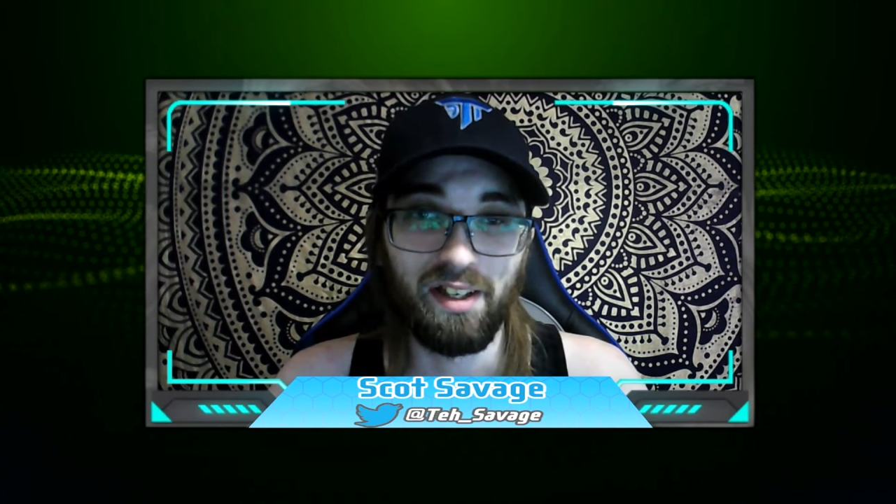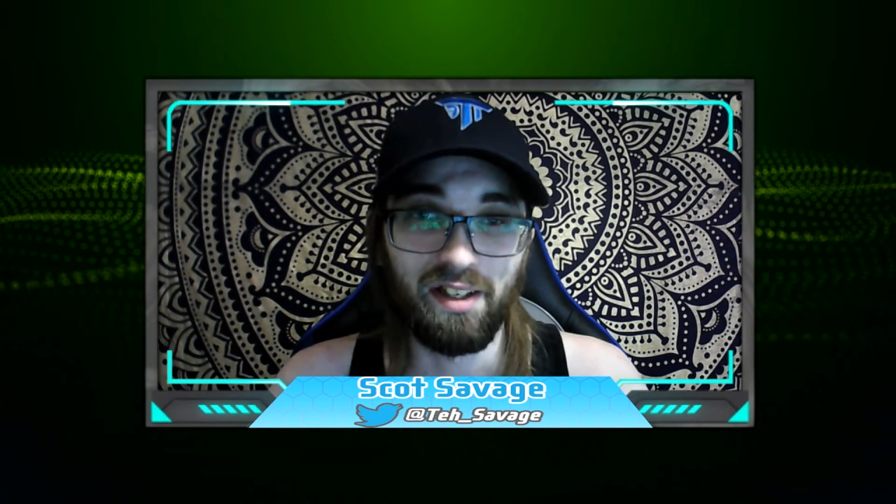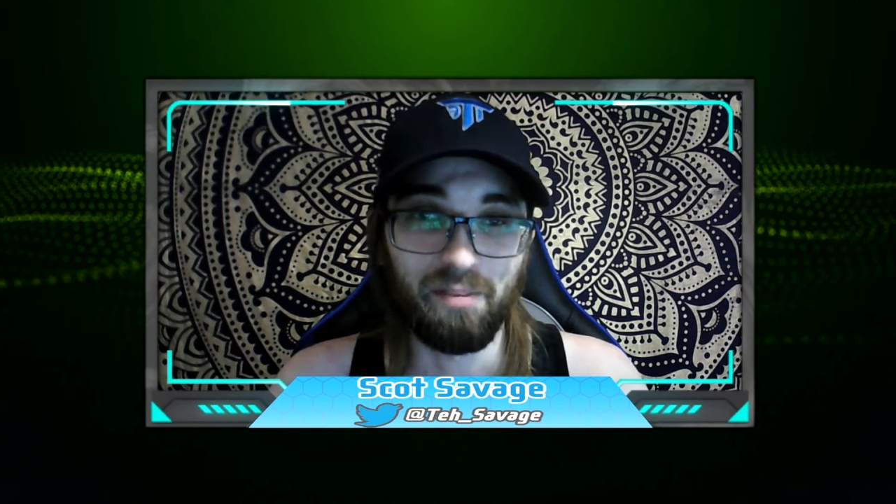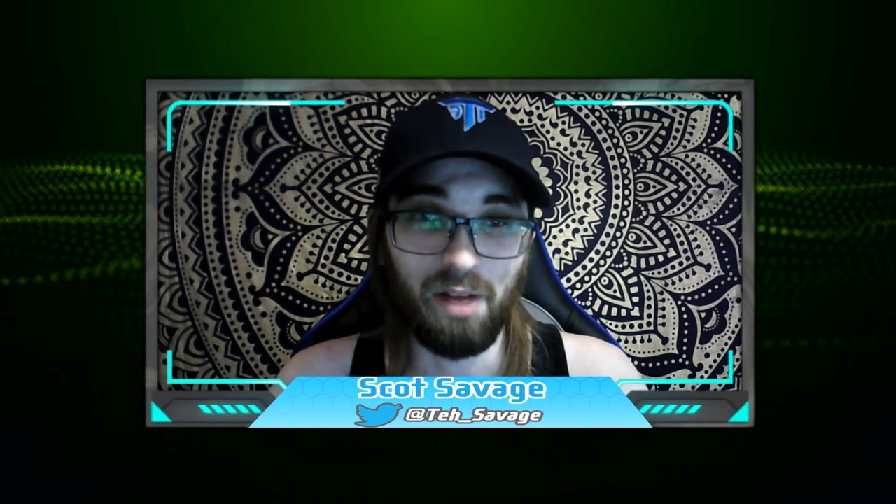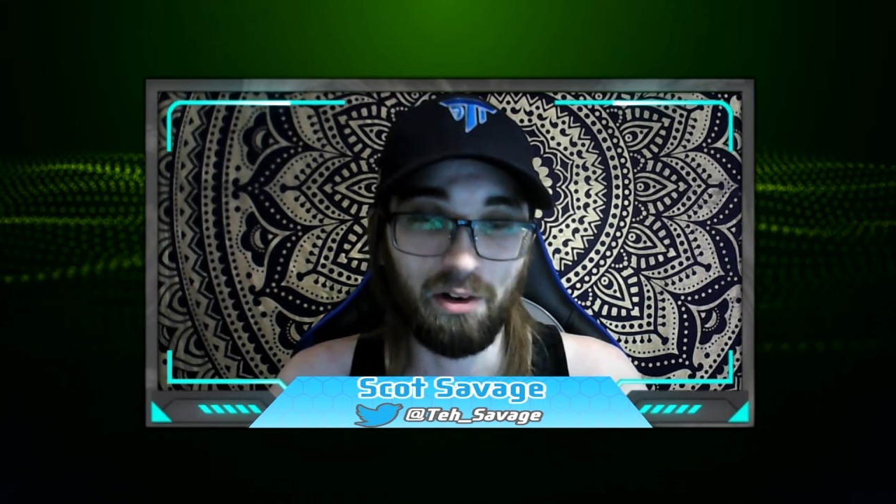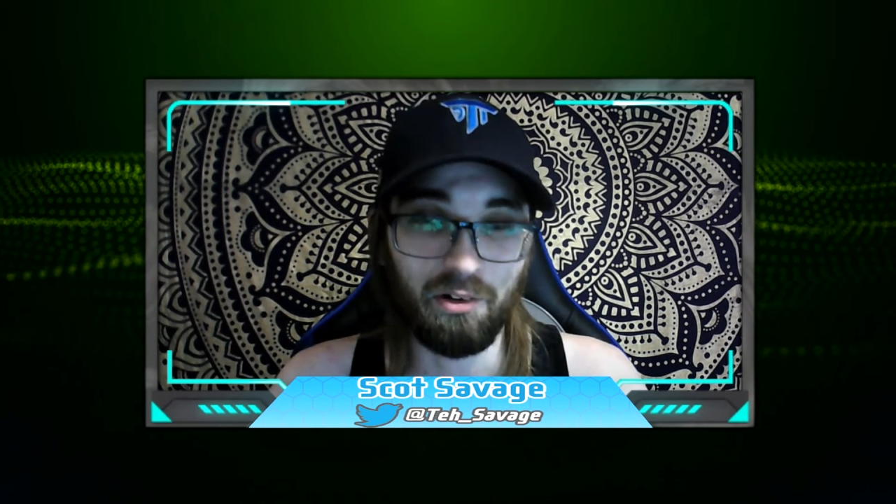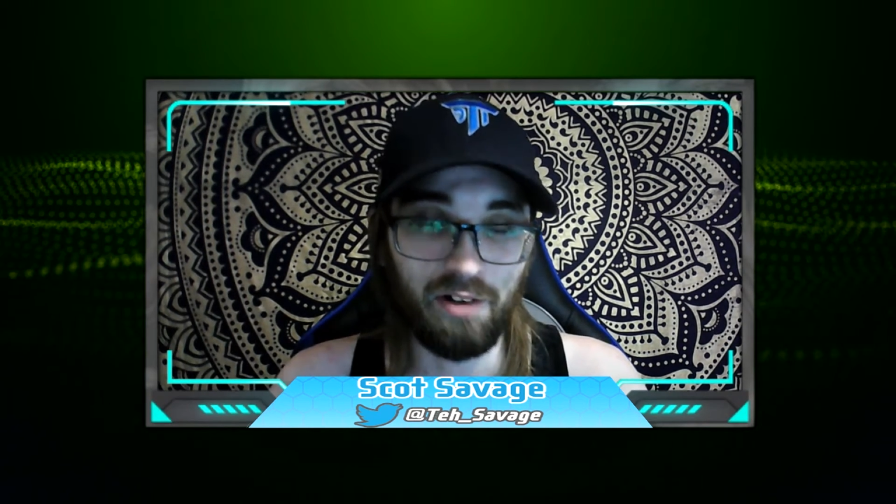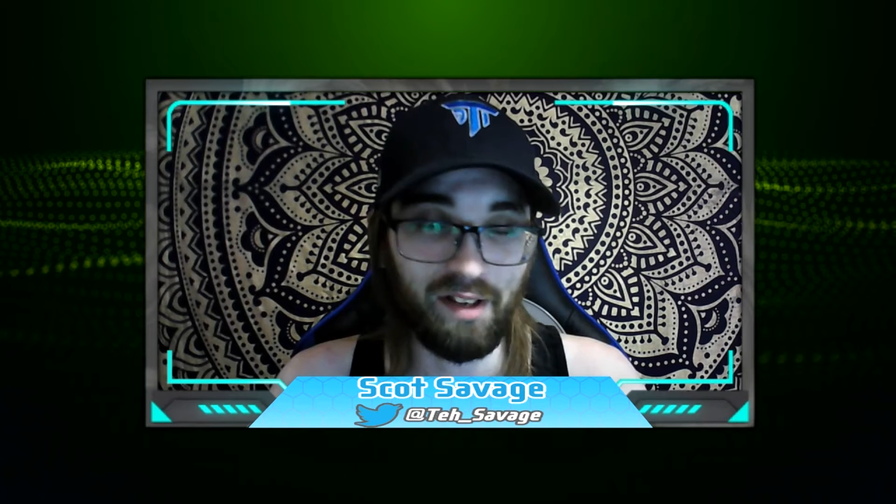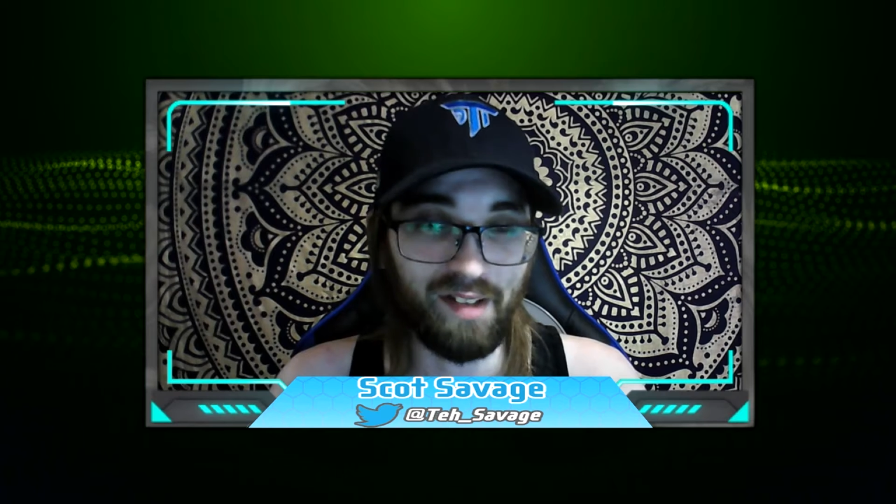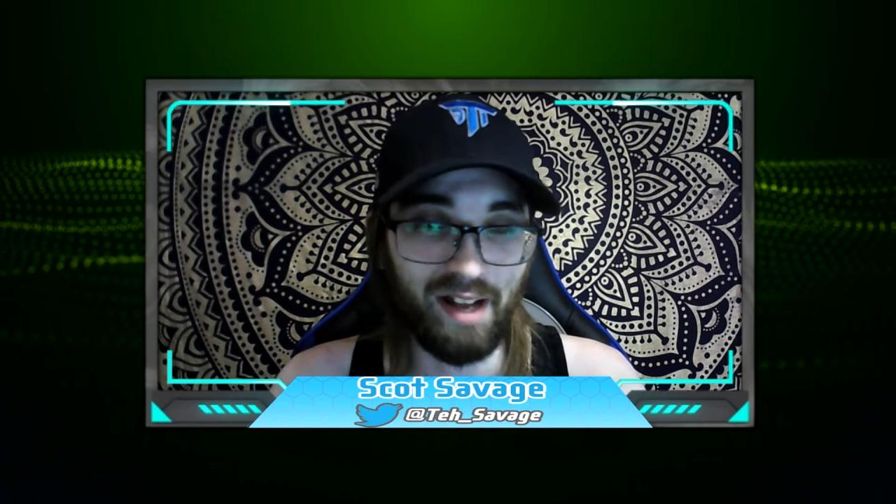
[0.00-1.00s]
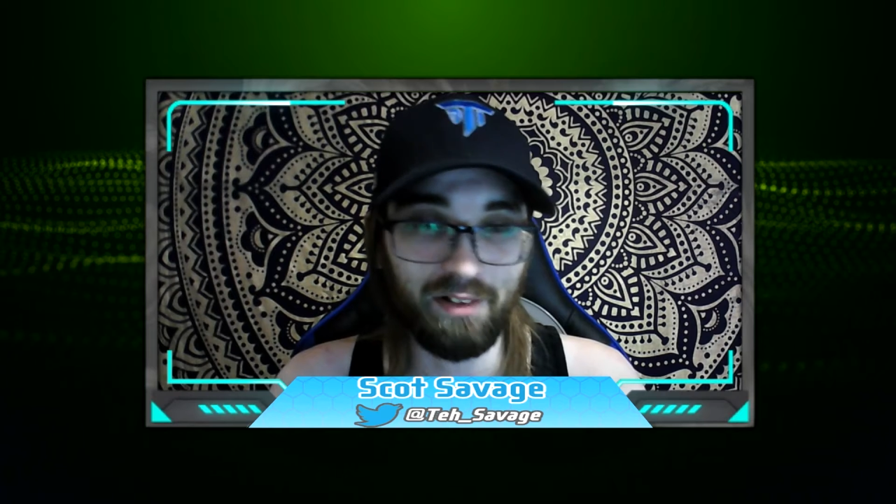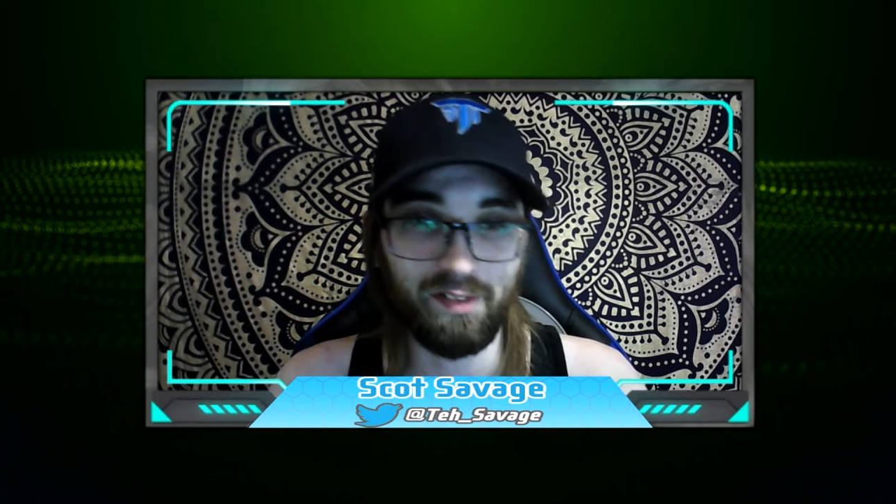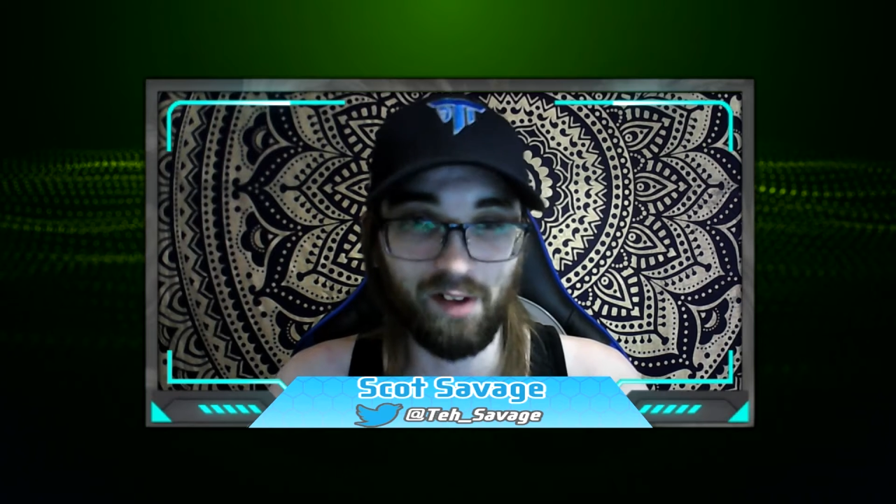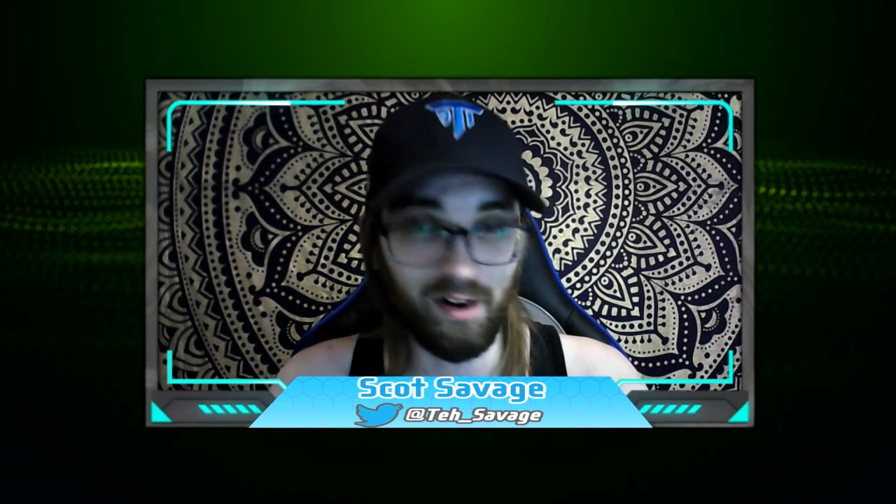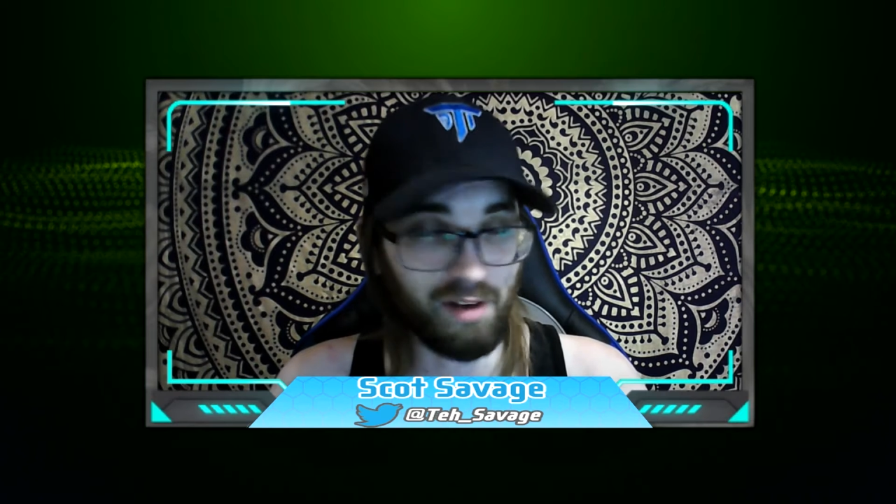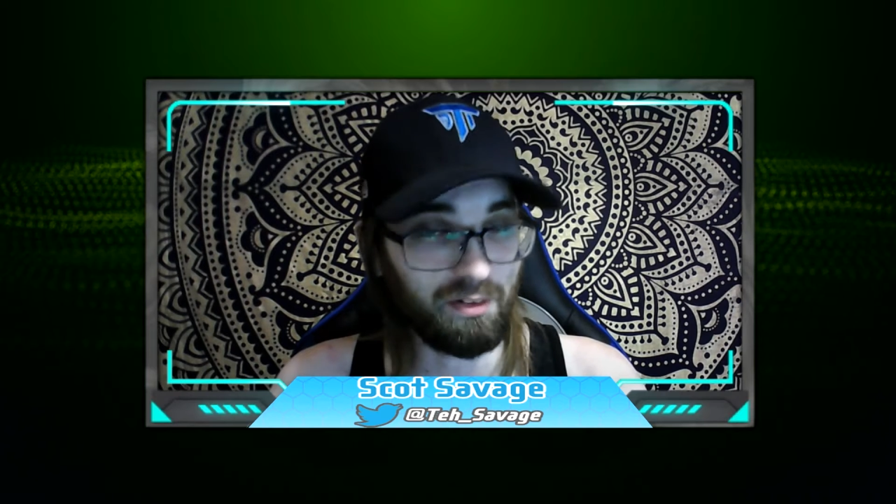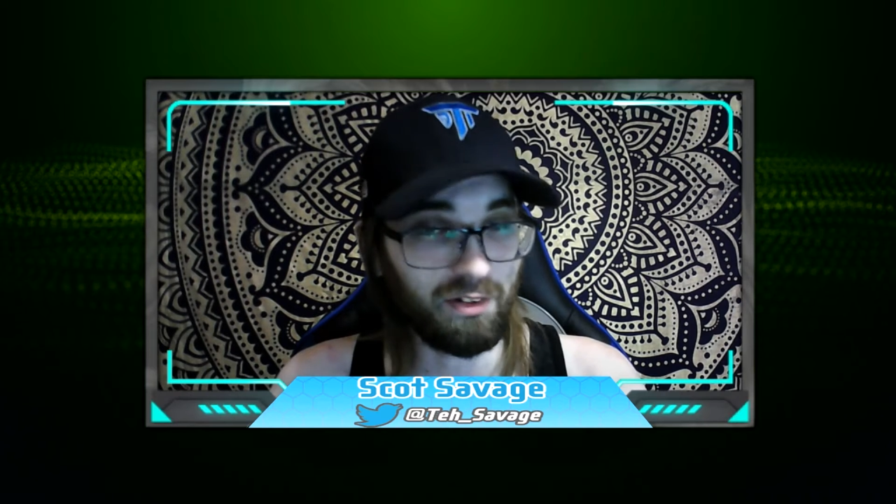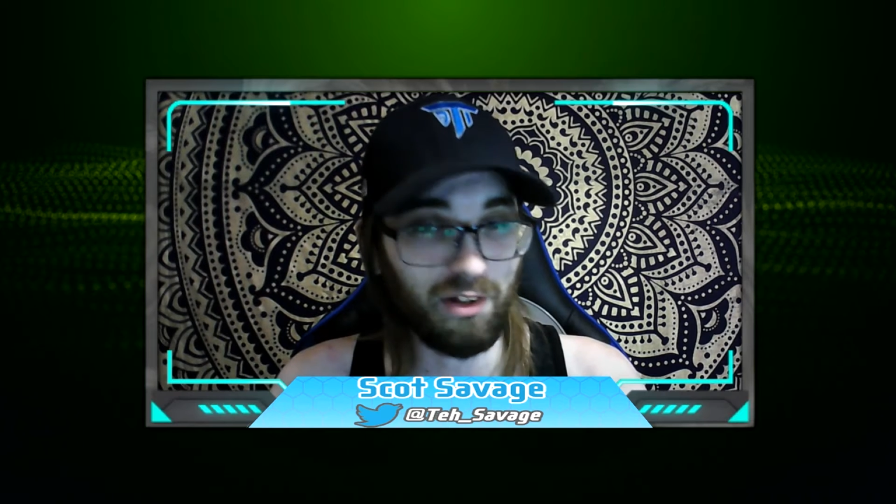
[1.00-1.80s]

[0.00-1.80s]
Microtransactions are a